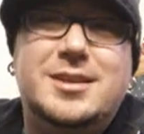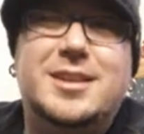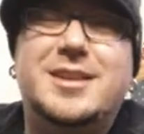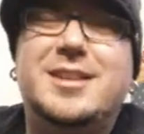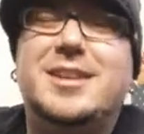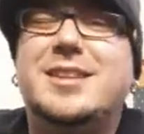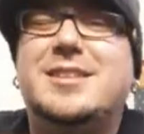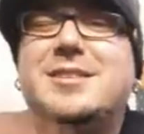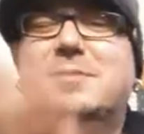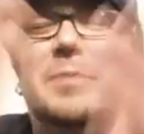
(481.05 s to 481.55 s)

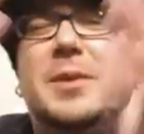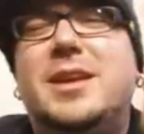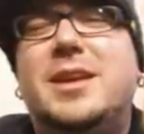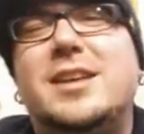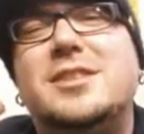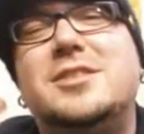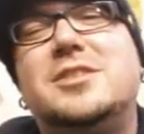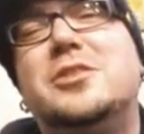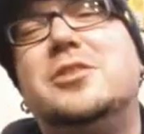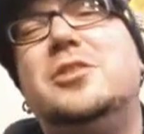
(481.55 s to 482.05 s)
It's
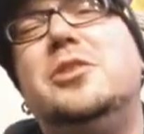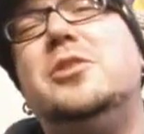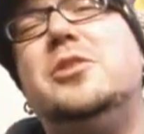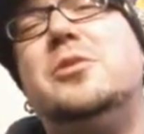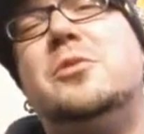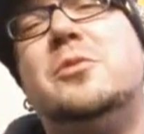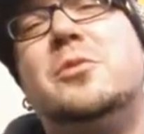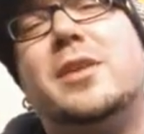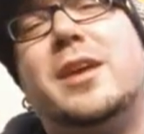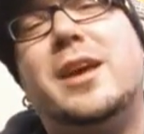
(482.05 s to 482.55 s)
because you're
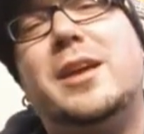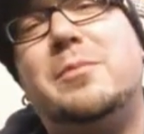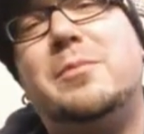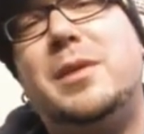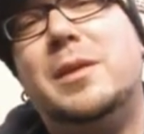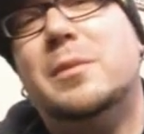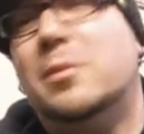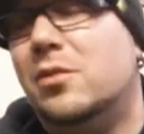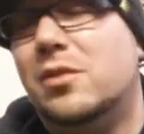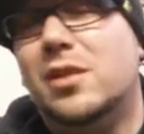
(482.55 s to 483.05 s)
new and
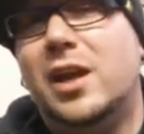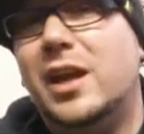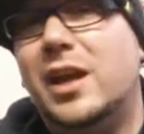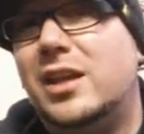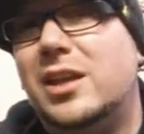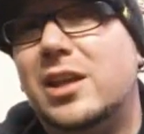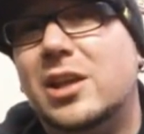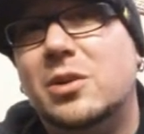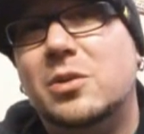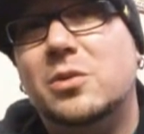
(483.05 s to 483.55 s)
people
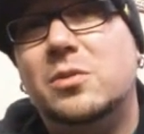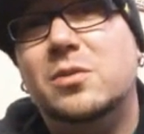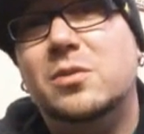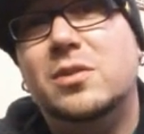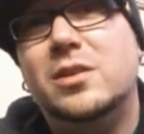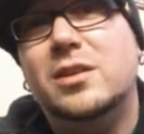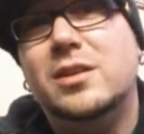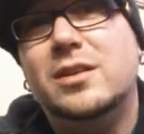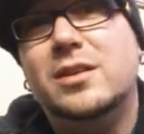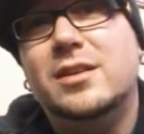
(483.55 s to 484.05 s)
like you.
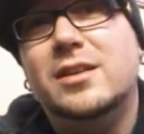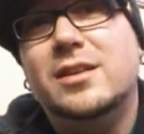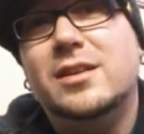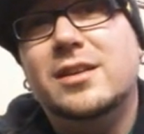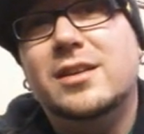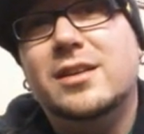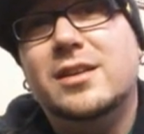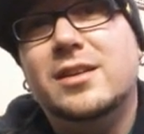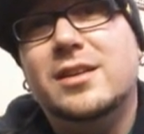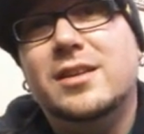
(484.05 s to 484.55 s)

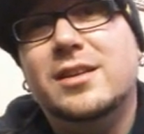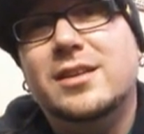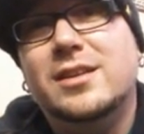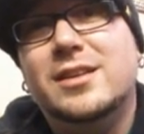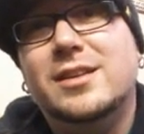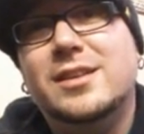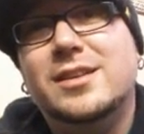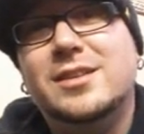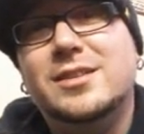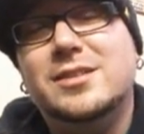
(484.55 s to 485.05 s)

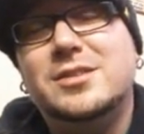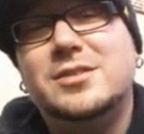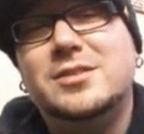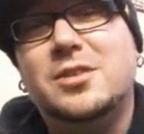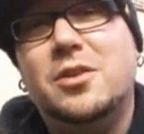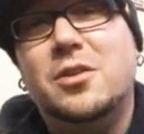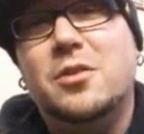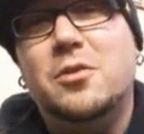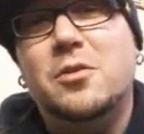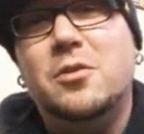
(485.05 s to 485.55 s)

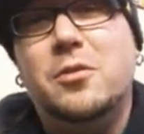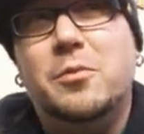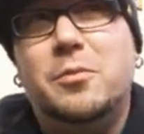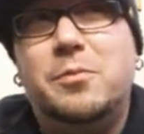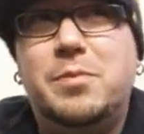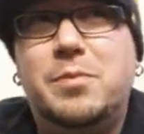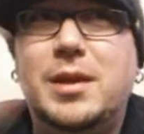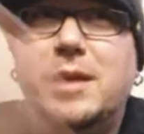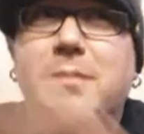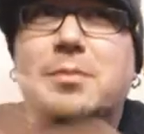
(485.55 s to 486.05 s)
So
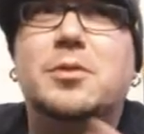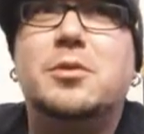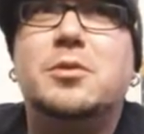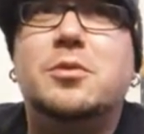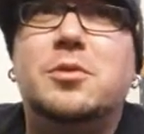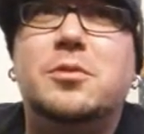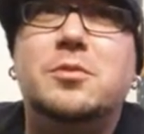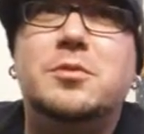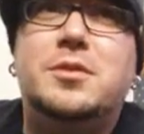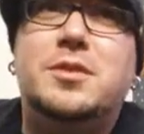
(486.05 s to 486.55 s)

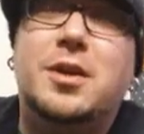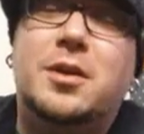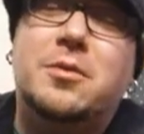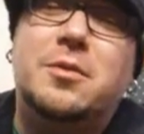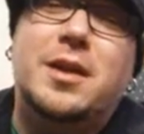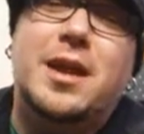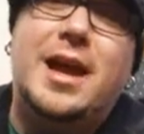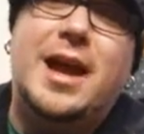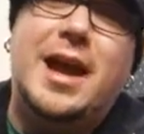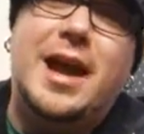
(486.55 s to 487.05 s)
people who
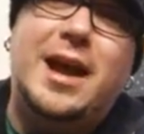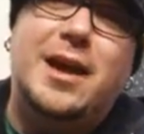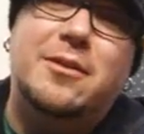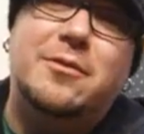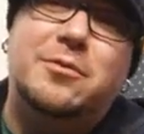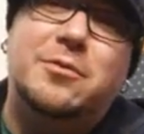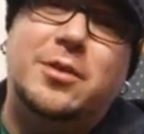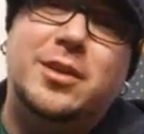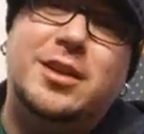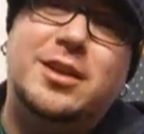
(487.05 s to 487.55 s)
don't
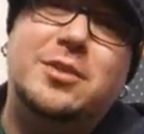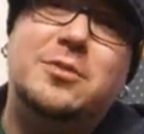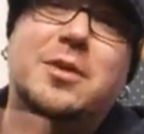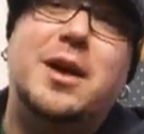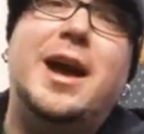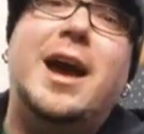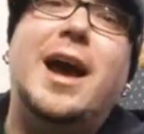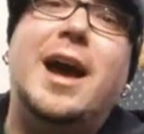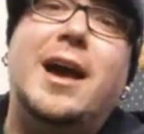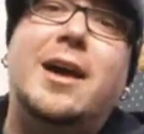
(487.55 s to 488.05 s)
have what you
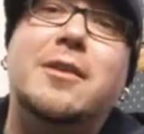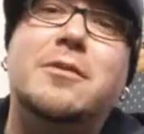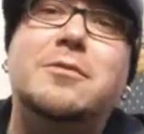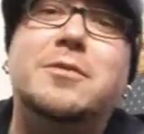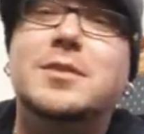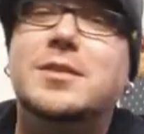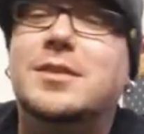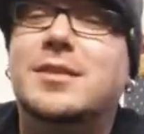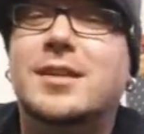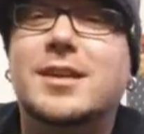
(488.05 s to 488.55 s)

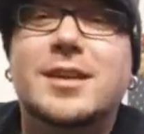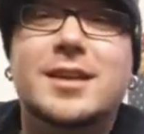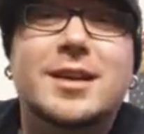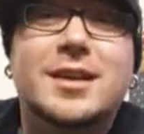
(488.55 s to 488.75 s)
have,